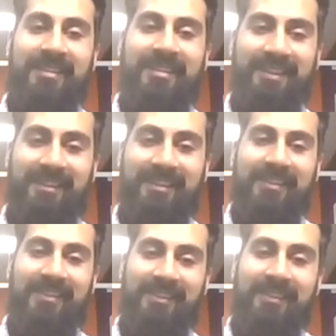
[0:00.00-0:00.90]

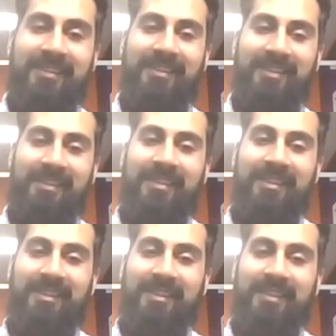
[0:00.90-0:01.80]

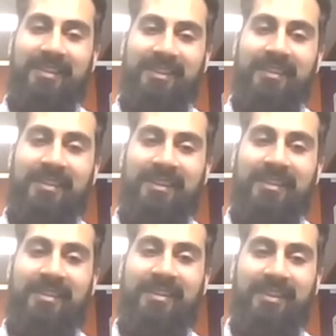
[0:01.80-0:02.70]

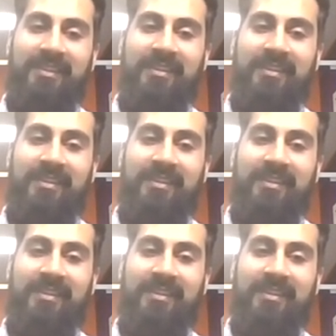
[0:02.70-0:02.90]
This person isn't speaking.